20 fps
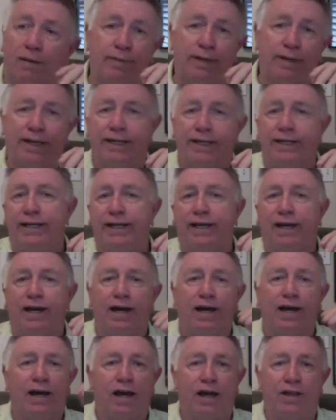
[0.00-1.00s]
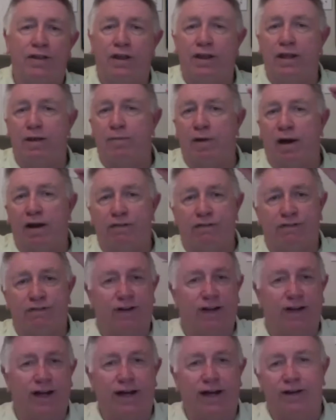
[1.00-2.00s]
India, and then they might
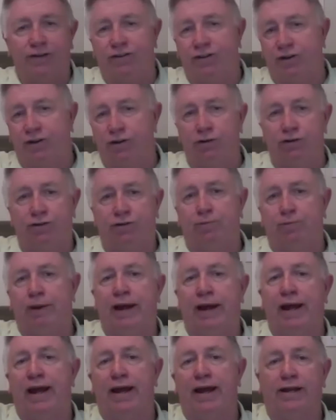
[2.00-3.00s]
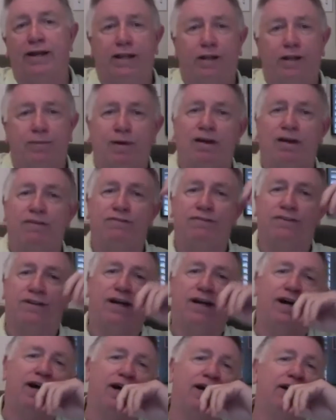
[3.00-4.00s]
fly to Japan, and they might
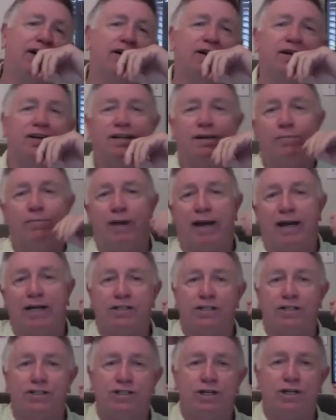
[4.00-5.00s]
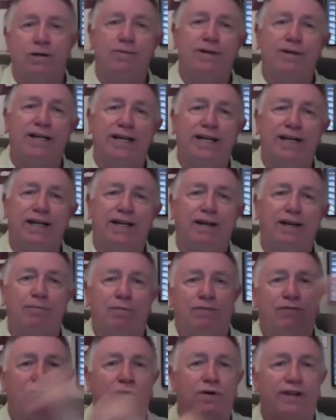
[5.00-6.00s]
fly back to Germany
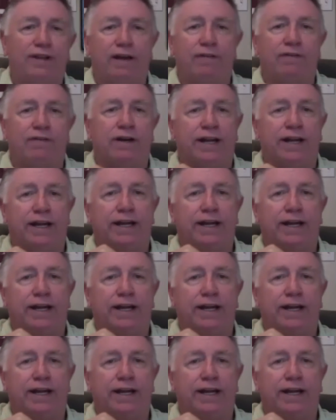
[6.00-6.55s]
before they ever get